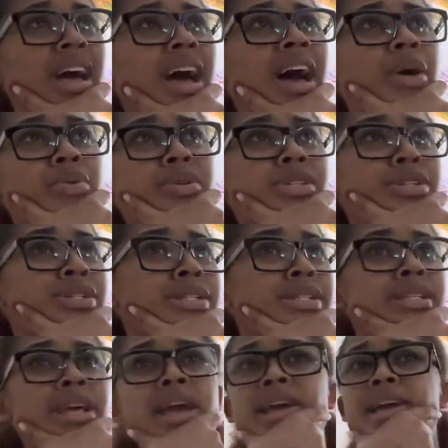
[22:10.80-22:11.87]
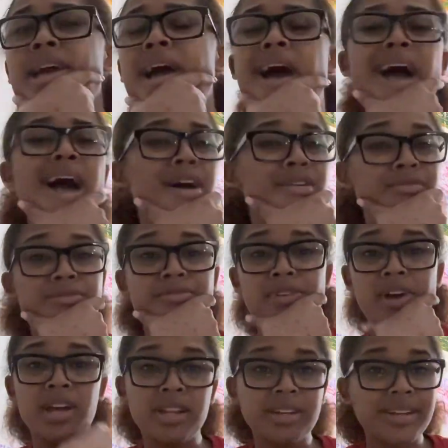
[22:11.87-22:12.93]
I would just say have
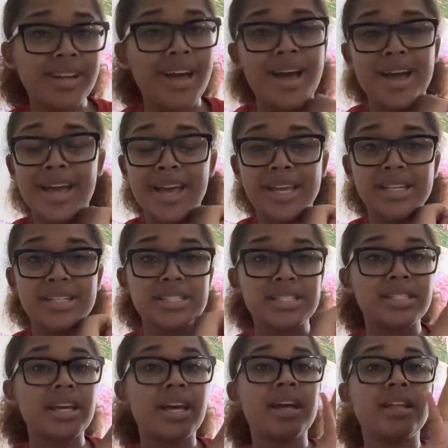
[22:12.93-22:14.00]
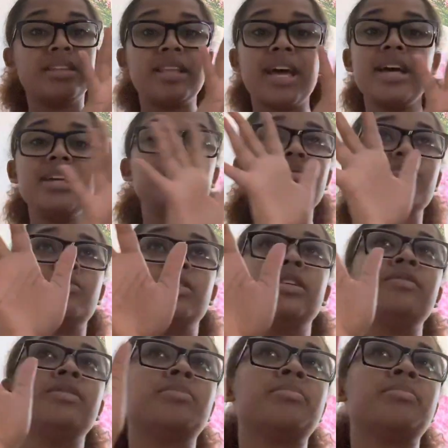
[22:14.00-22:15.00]
fun, guys. That's one of the